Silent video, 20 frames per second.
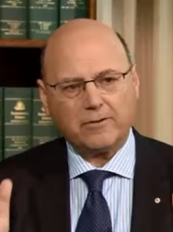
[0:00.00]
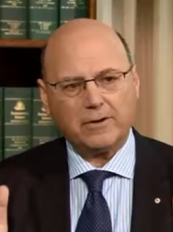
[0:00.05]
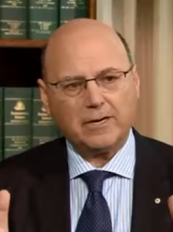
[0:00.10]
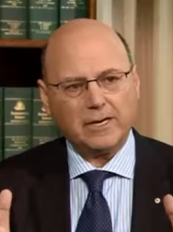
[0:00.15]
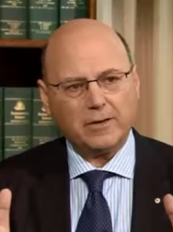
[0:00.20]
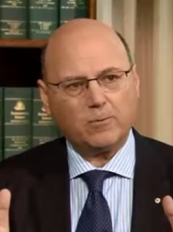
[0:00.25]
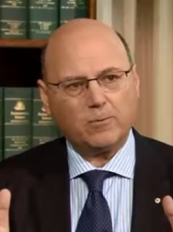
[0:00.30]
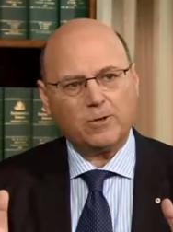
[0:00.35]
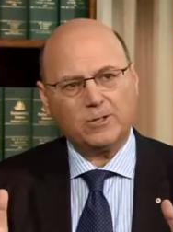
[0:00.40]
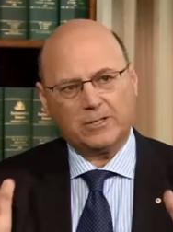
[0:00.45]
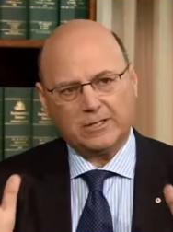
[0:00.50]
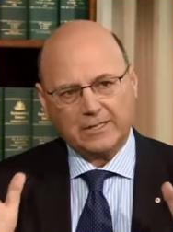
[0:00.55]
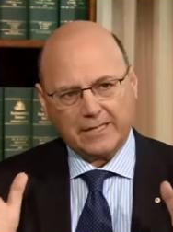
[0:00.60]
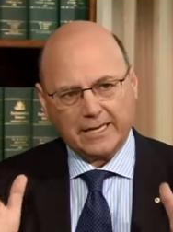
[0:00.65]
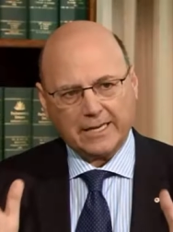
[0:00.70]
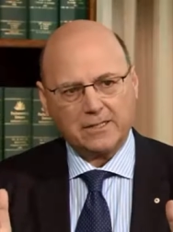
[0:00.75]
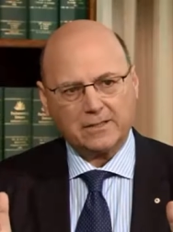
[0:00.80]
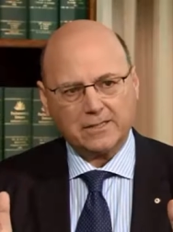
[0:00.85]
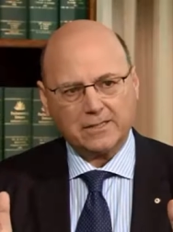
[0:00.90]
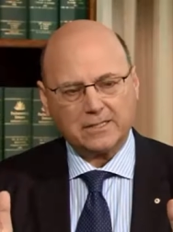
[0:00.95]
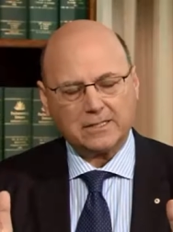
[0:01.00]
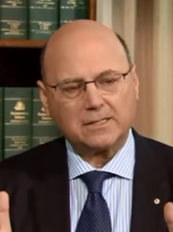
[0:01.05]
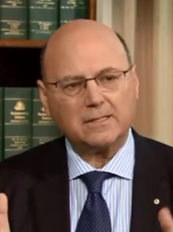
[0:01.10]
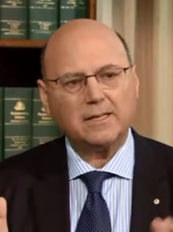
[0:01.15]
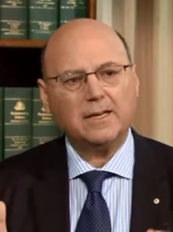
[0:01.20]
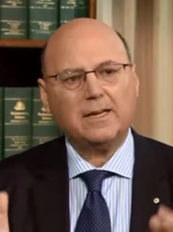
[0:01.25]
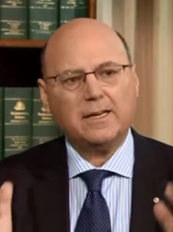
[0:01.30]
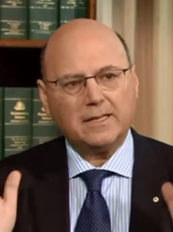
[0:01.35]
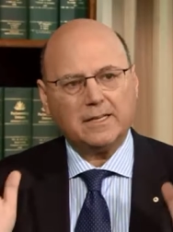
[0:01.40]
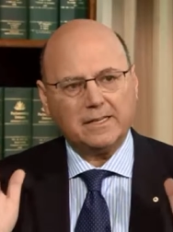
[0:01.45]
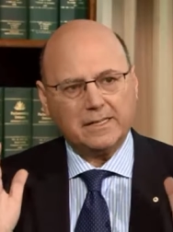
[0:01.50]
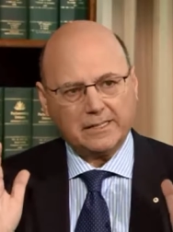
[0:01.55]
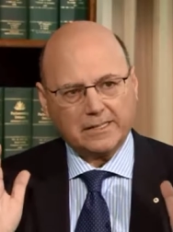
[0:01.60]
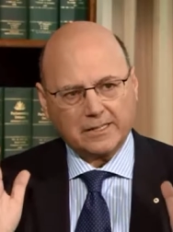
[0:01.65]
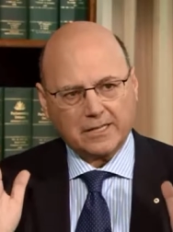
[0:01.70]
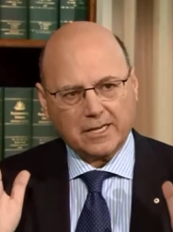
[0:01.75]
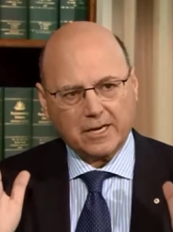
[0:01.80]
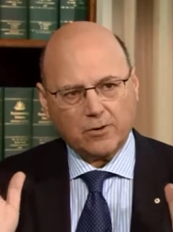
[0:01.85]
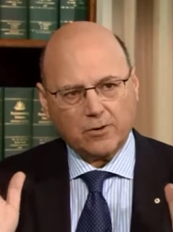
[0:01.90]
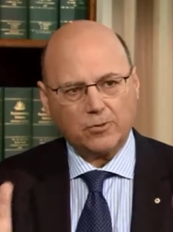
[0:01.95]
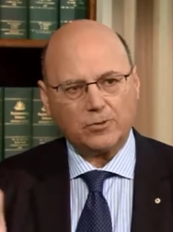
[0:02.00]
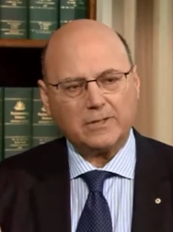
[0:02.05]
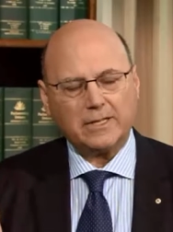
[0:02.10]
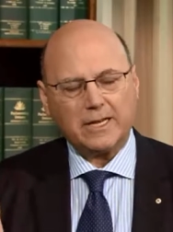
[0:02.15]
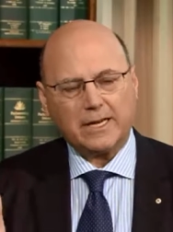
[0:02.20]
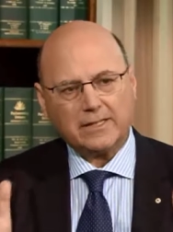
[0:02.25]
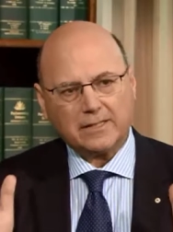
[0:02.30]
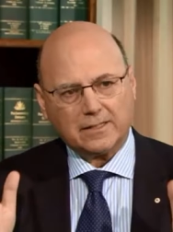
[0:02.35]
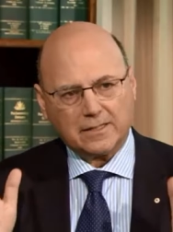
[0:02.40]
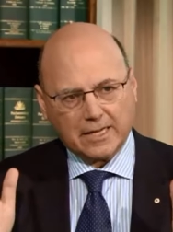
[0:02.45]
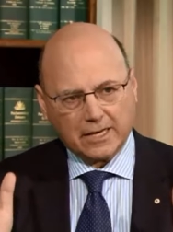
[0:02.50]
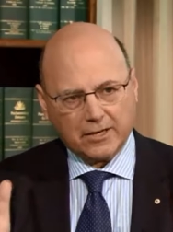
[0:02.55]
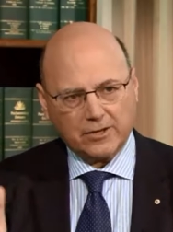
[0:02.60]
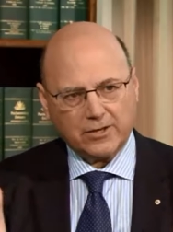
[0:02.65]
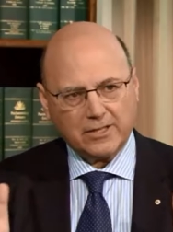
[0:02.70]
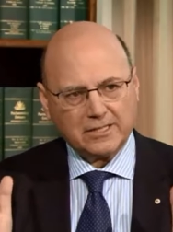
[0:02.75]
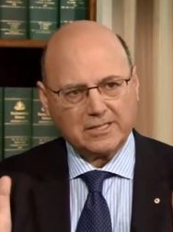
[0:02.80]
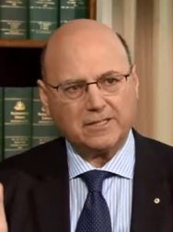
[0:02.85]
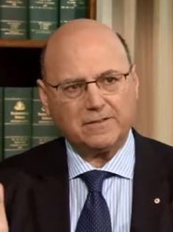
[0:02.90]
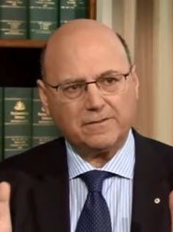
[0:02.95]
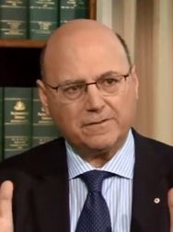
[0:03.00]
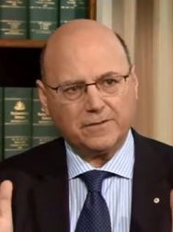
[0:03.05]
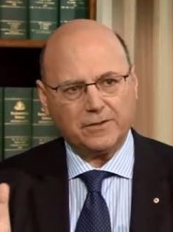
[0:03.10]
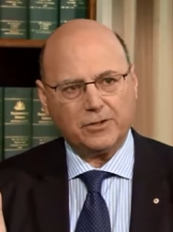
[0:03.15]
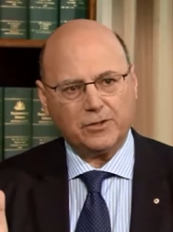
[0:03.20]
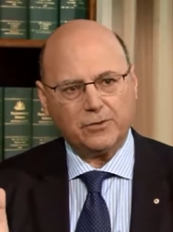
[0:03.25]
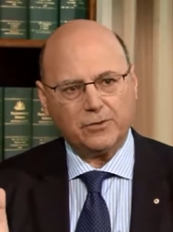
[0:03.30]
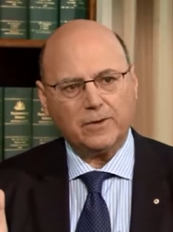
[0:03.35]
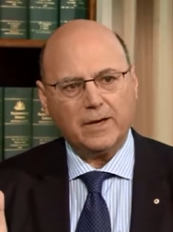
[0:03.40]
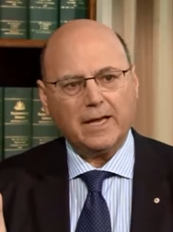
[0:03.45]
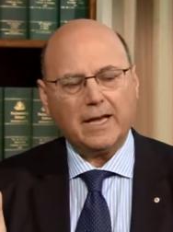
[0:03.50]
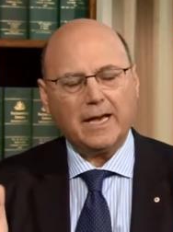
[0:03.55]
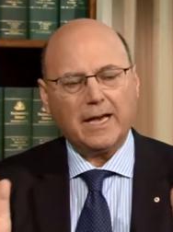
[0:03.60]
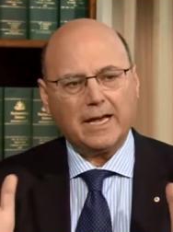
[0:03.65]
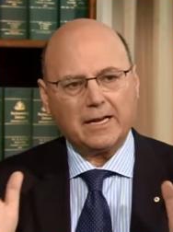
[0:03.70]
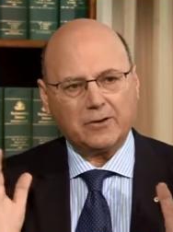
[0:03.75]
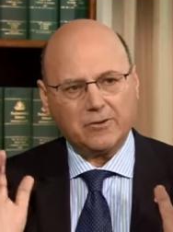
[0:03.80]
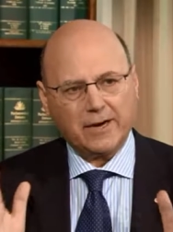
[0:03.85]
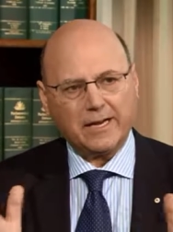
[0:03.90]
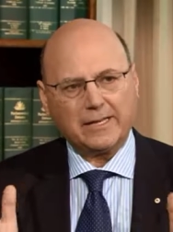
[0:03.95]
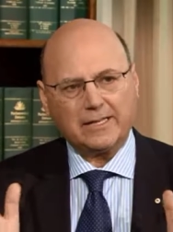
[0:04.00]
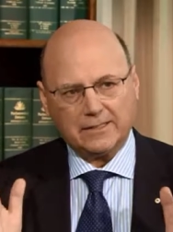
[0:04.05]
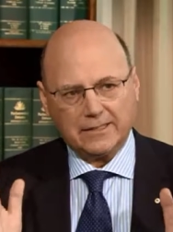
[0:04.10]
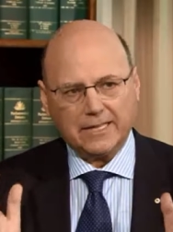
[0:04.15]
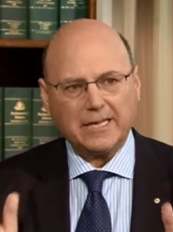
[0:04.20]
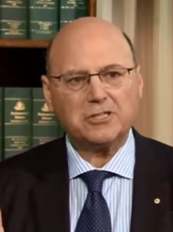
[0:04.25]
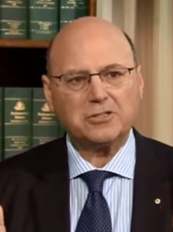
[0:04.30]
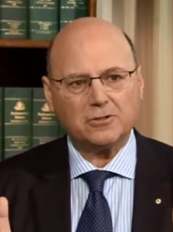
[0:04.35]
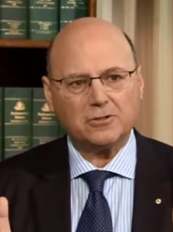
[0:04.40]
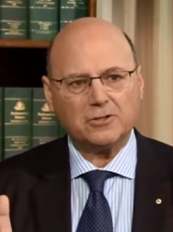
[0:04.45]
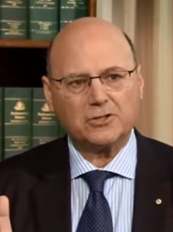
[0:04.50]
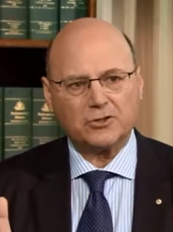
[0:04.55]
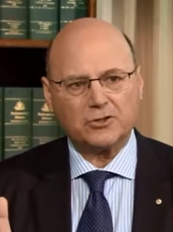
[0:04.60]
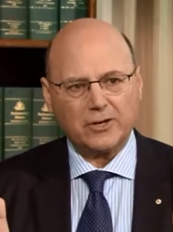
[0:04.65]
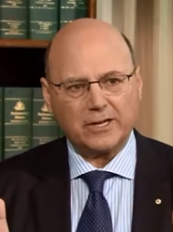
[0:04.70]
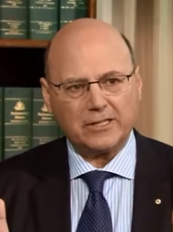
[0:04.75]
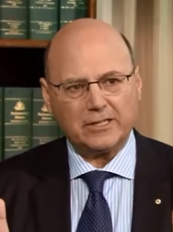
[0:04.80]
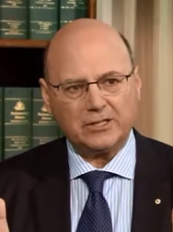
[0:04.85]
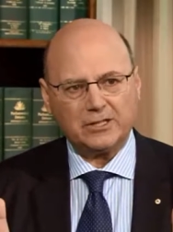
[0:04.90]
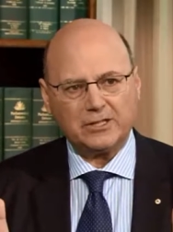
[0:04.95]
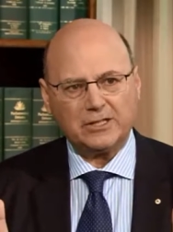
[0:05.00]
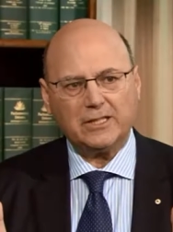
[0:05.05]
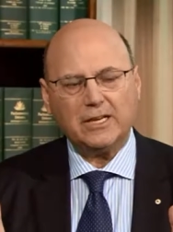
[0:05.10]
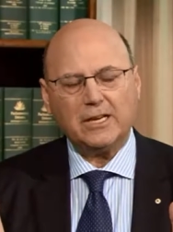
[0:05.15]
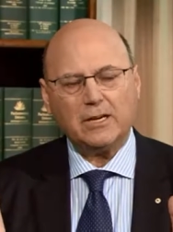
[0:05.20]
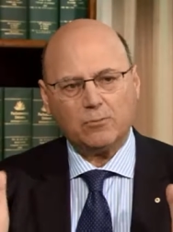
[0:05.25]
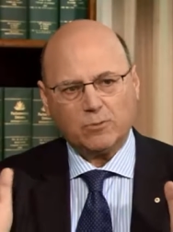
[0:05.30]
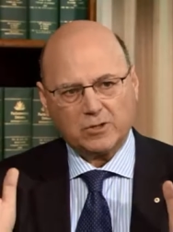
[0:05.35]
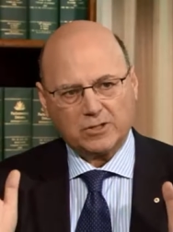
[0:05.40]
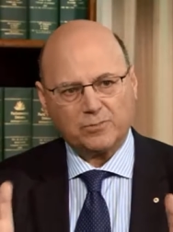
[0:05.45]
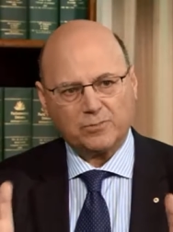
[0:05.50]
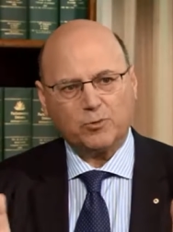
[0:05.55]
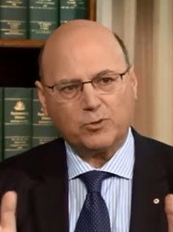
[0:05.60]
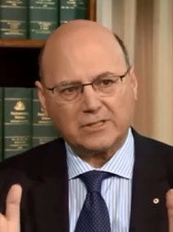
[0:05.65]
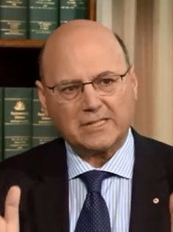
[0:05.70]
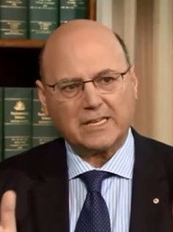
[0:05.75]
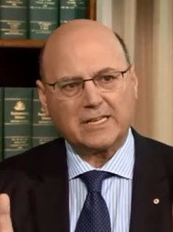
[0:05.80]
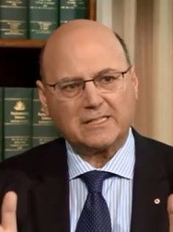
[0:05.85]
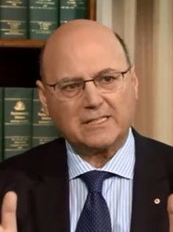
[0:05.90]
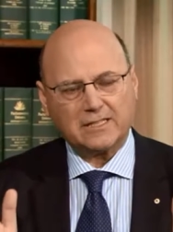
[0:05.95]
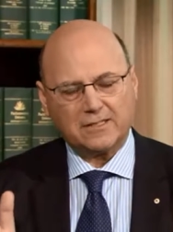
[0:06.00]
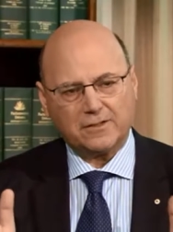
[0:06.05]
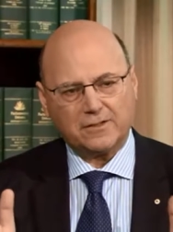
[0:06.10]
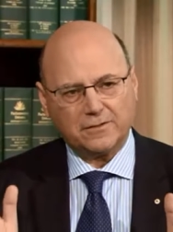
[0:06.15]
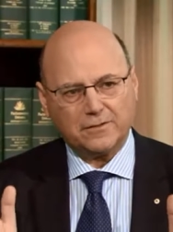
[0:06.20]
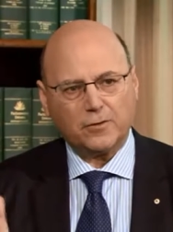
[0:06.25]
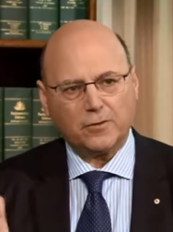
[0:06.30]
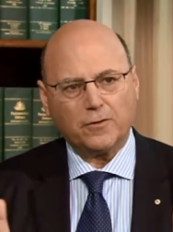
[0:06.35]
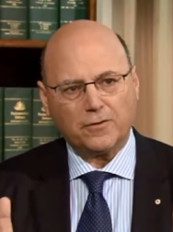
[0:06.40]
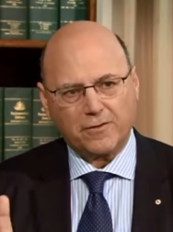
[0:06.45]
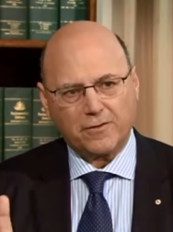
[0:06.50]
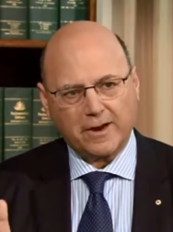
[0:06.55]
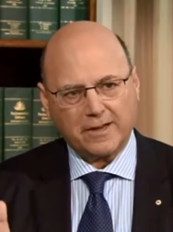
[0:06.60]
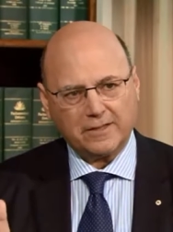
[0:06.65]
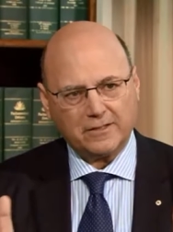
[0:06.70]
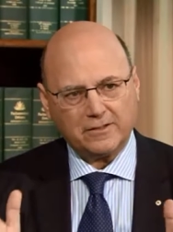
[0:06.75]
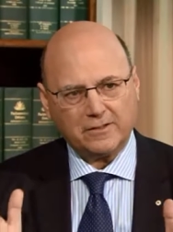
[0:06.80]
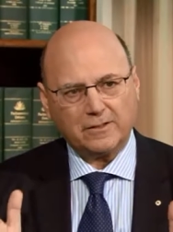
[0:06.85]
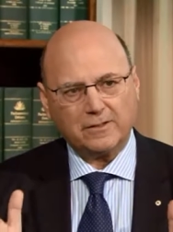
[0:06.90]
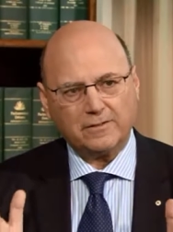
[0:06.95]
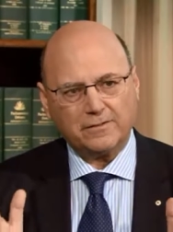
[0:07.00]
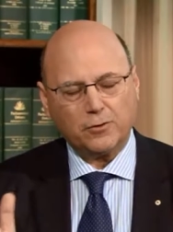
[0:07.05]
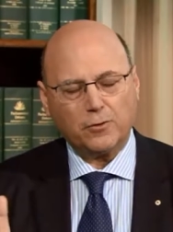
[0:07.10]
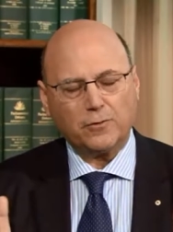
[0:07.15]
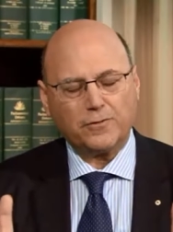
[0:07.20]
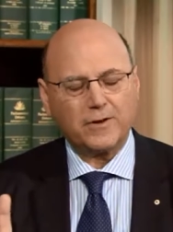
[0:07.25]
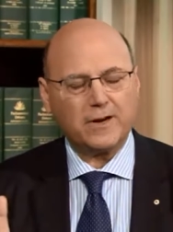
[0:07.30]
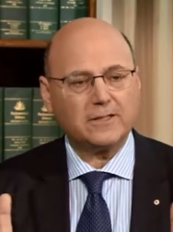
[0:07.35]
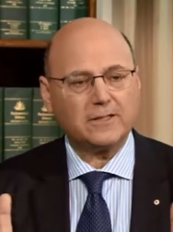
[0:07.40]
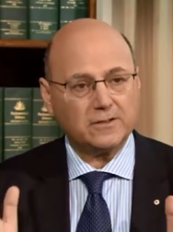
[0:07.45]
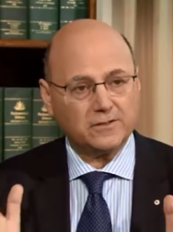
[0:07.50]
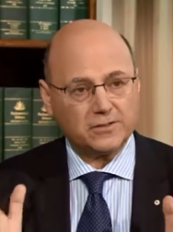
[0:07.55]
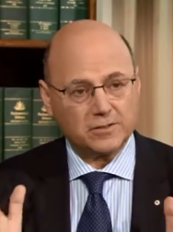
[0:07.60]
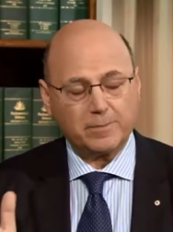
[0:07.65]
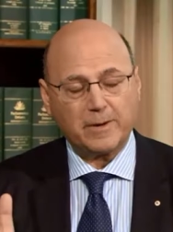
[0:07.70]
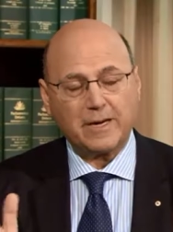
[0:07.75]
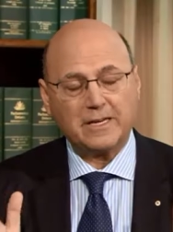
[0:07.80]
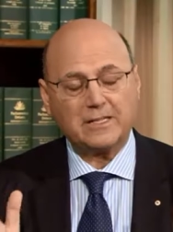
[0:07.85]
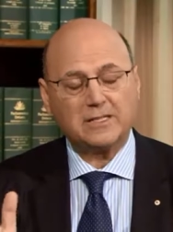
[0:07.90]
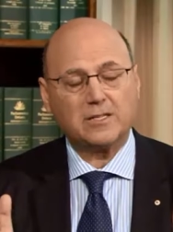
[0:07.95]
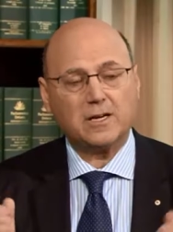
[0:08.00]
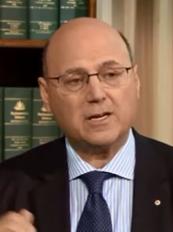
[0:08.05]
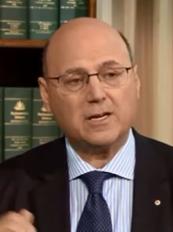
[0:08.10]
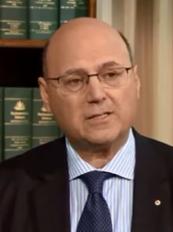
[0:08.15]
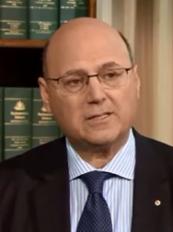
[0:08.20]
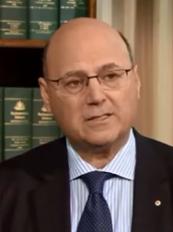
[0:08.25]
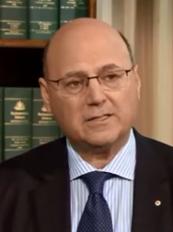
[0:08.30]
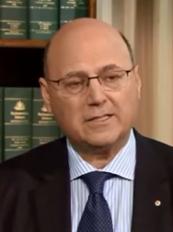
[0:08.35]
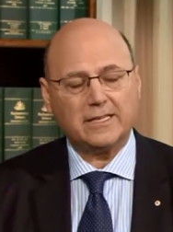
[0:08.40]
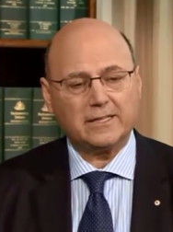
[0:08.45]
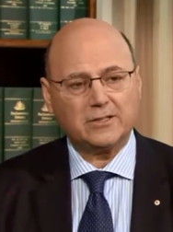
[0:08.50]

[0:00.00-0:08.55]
really want to nail this, get a coordinated, cohesive view, and create a national strategy which puts us at the forefront of, forefront of space science and